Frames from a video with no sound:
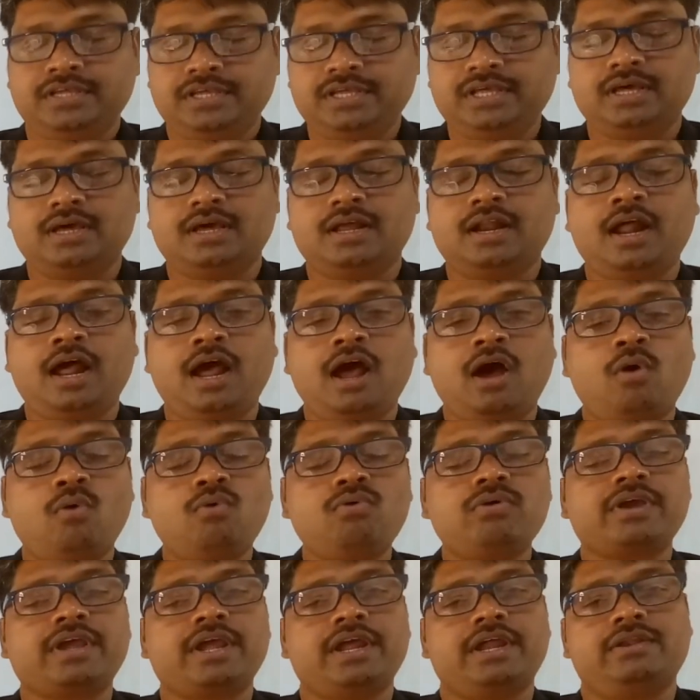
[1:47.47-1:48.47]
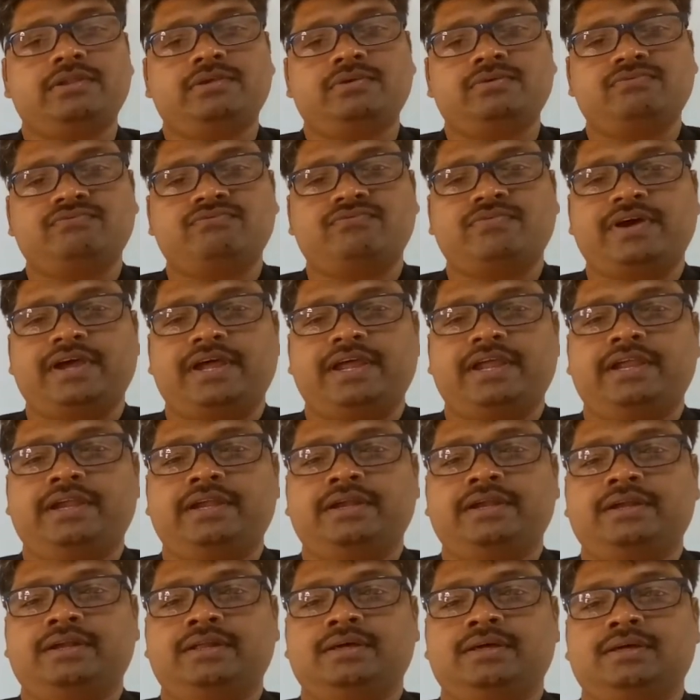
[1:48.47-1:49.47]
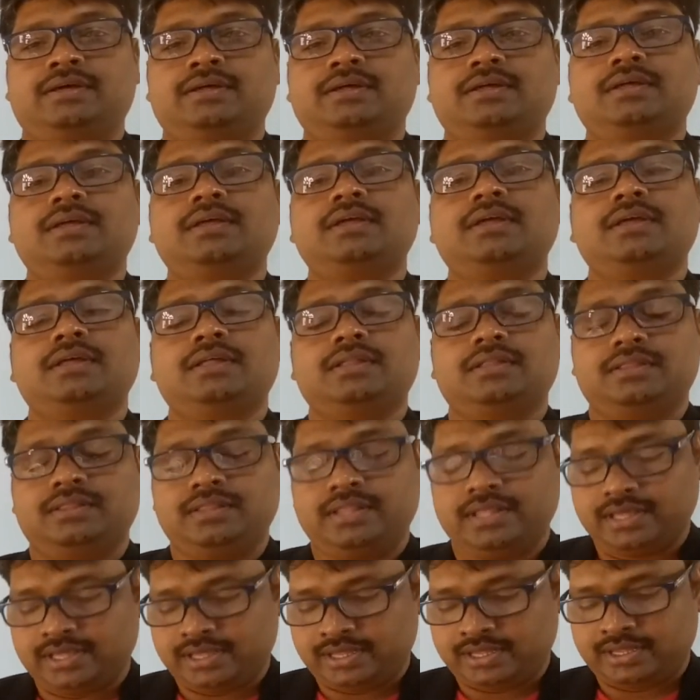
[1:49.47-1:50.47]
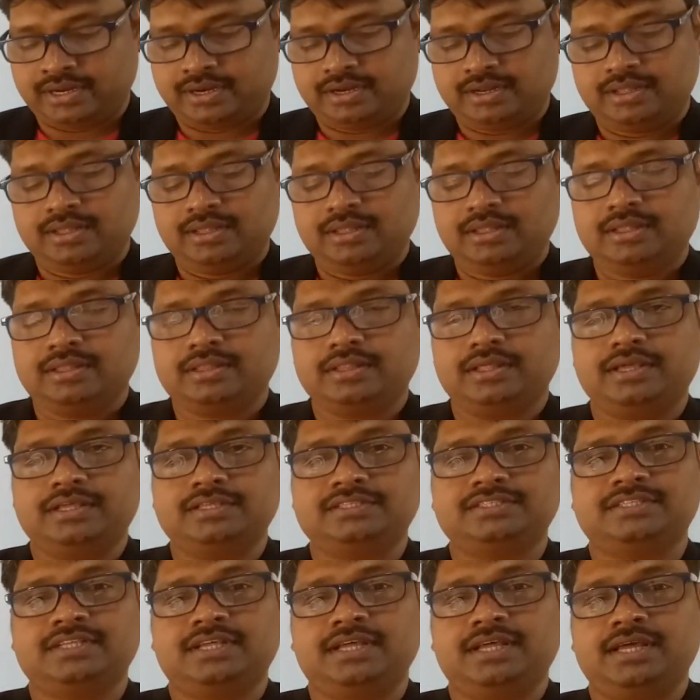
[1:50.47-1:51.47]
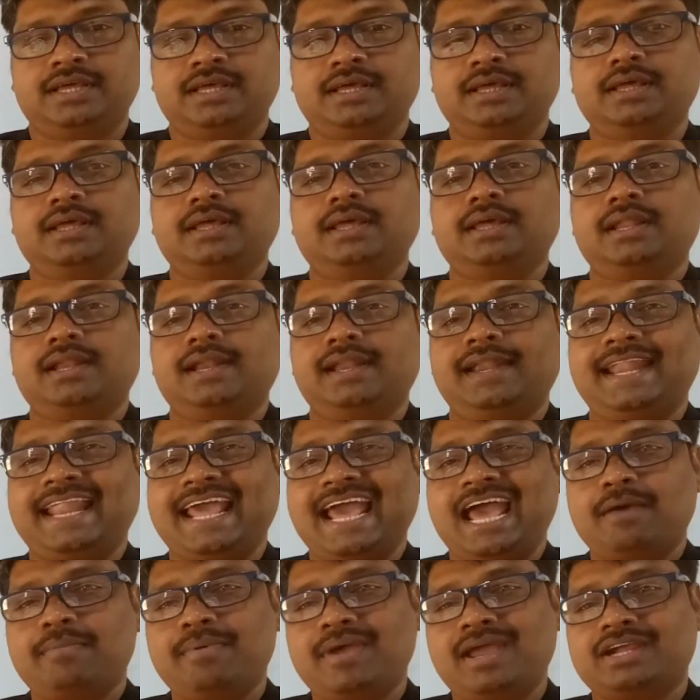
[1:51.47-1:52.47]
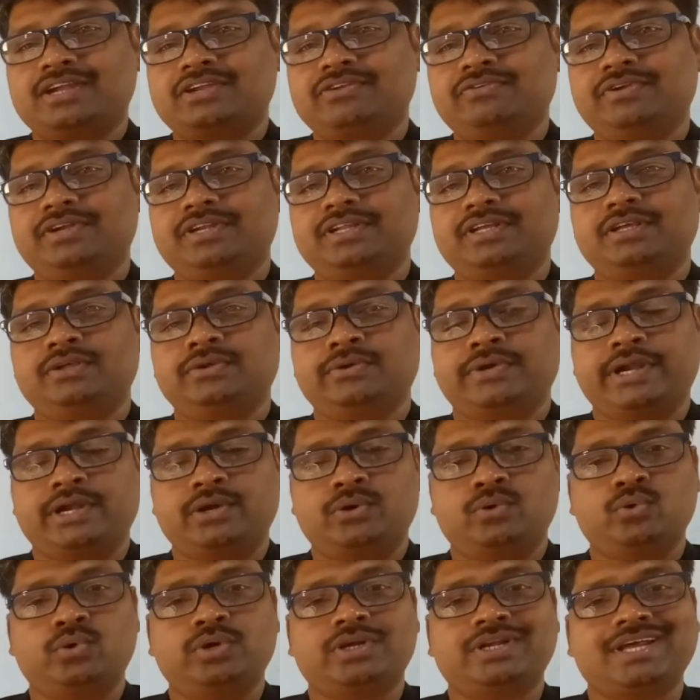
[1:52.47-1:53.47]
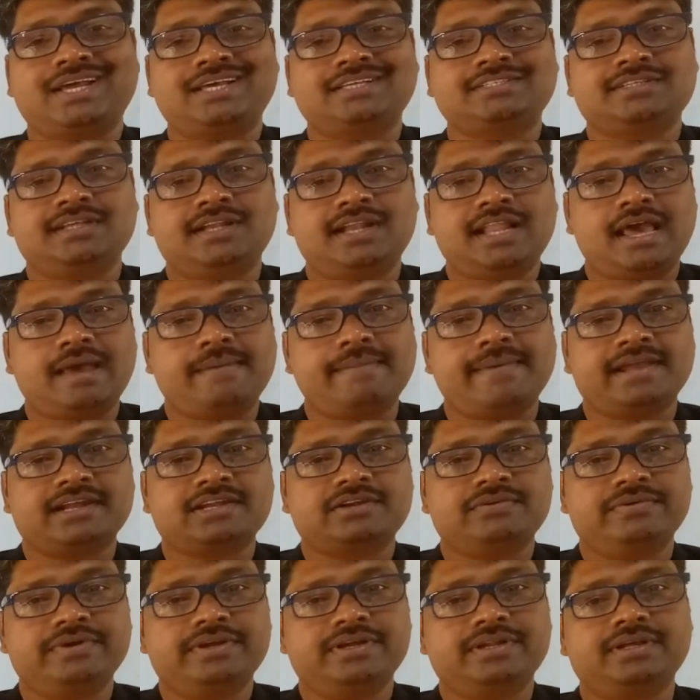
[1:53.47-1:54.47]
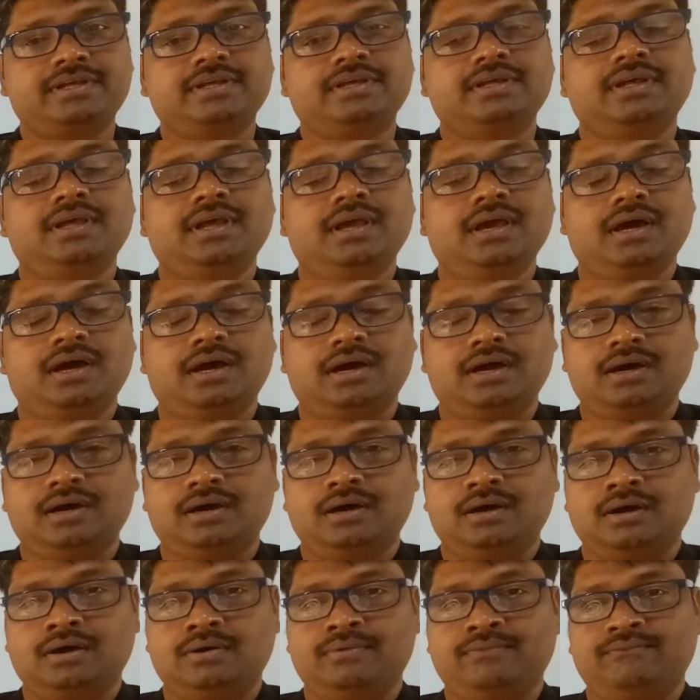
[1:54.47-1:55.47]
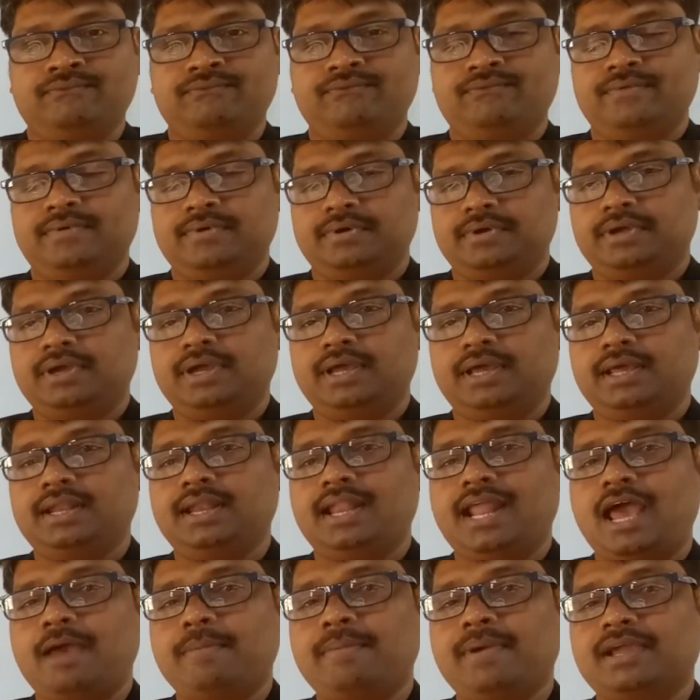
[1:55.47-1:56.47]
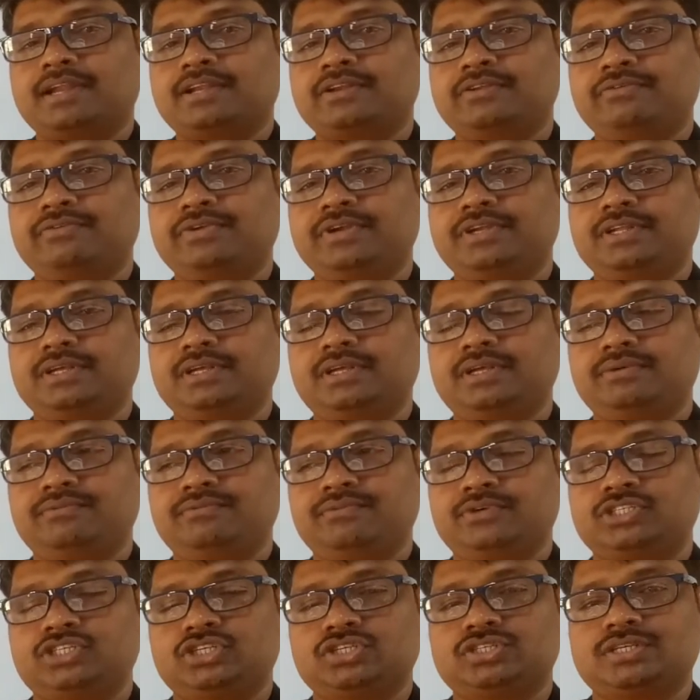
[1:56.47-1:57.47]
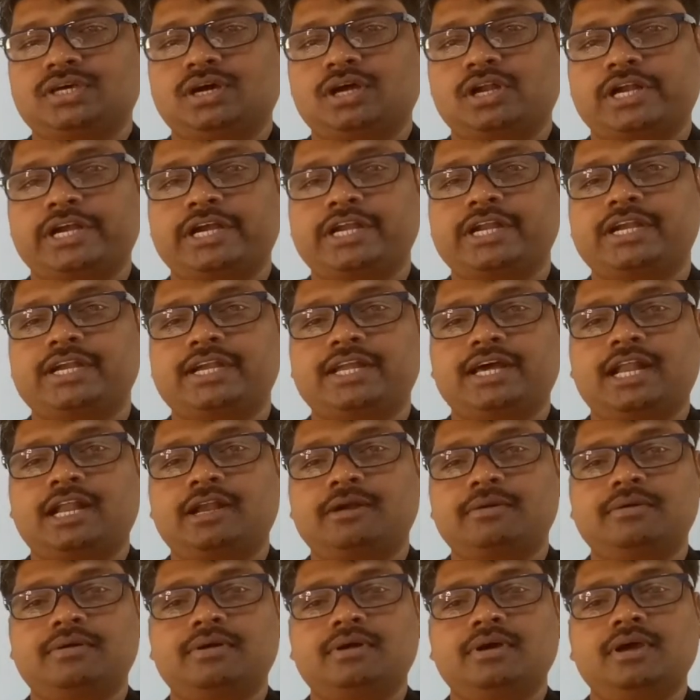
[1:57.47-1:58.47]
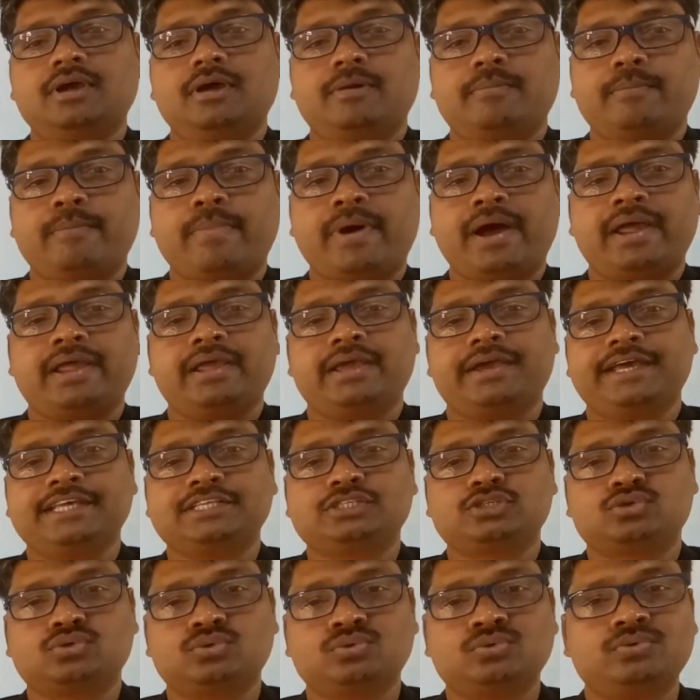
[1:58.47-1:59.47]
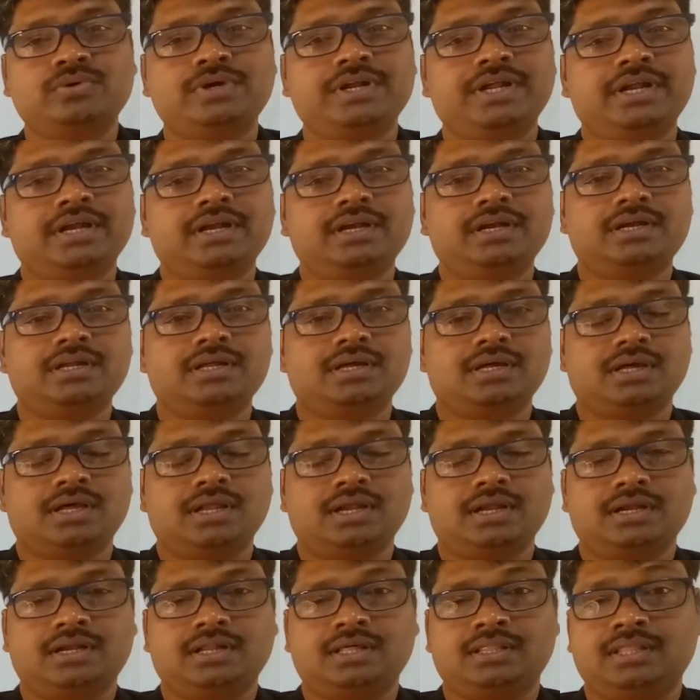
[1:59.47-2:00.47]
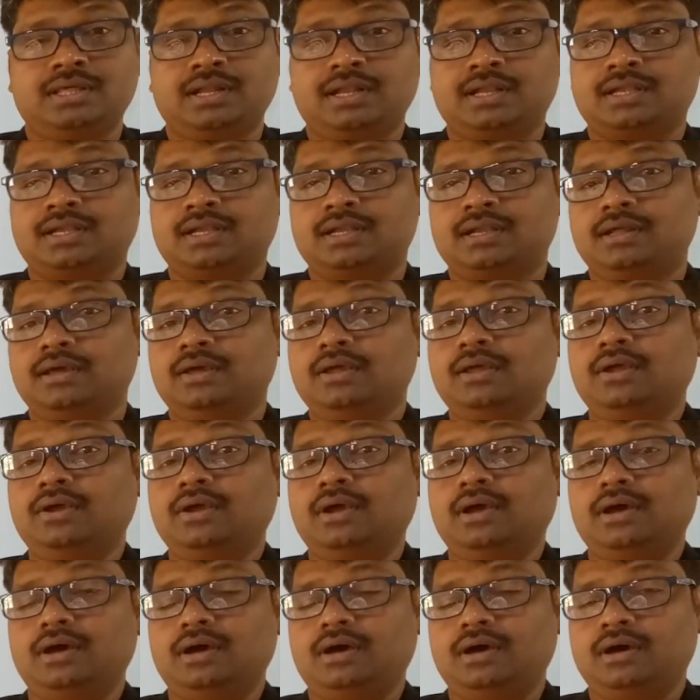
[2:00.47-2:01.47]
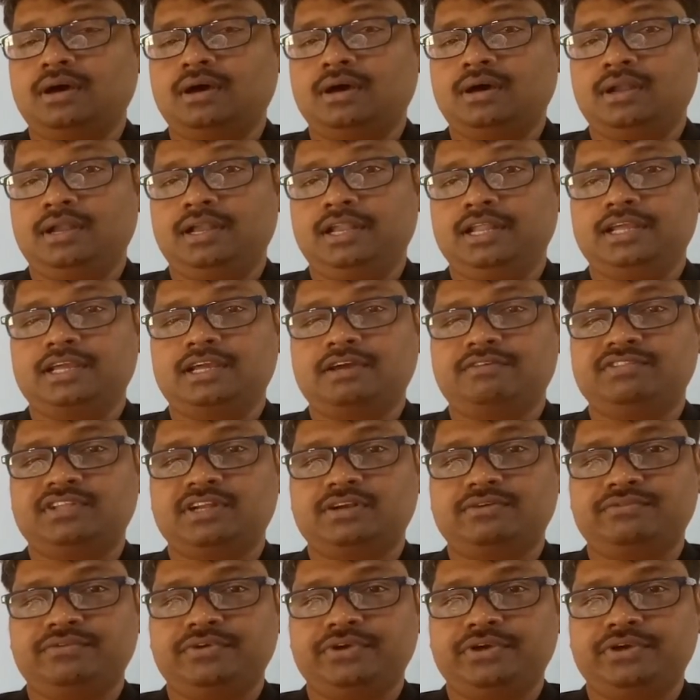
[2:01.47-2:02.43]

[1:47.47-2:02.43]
here how can you find? There is a lab activity, you can do it as a lab activity. Uh, a lab activity which is already done by a student, and that uh, link of that